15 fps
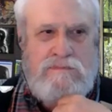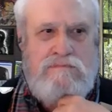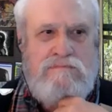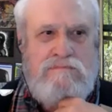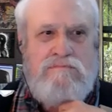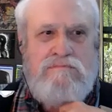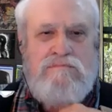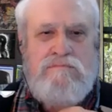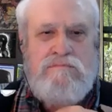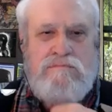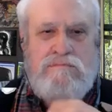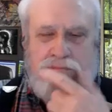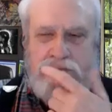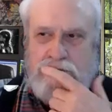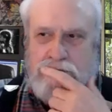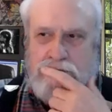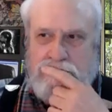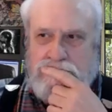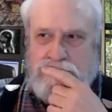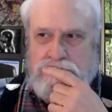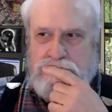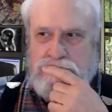
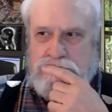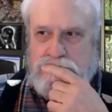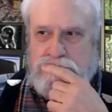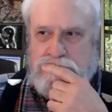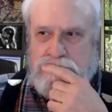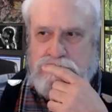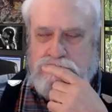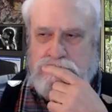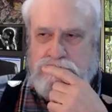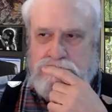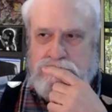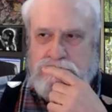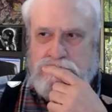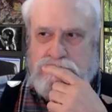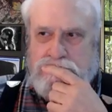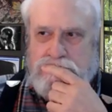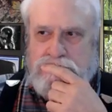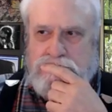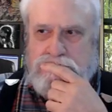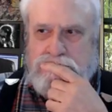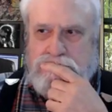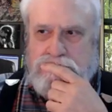
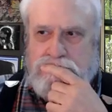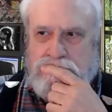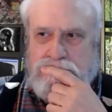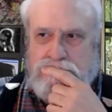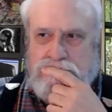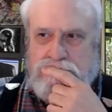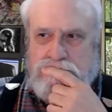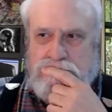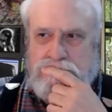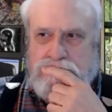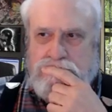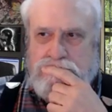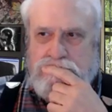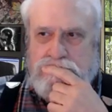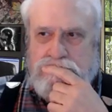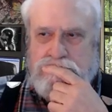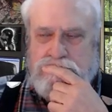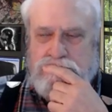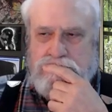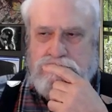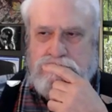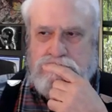
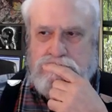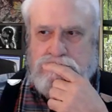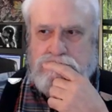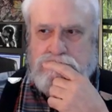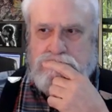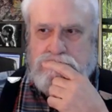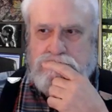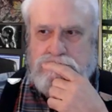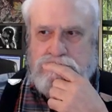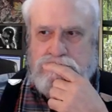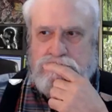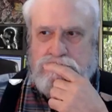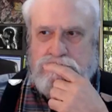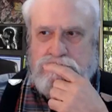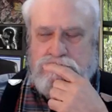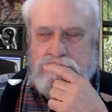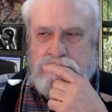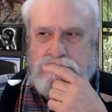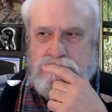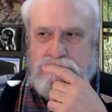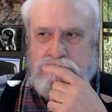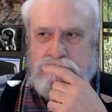
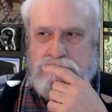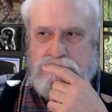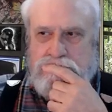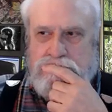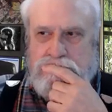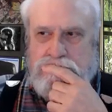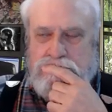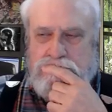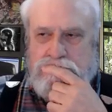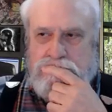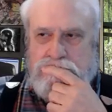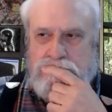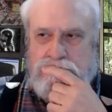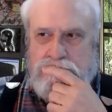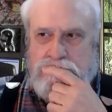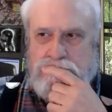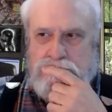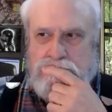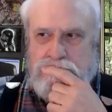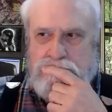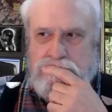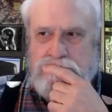
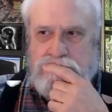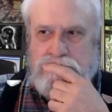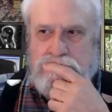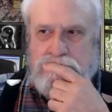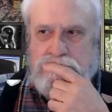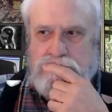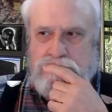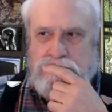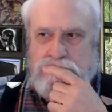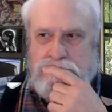No words are spoken by the person on screen.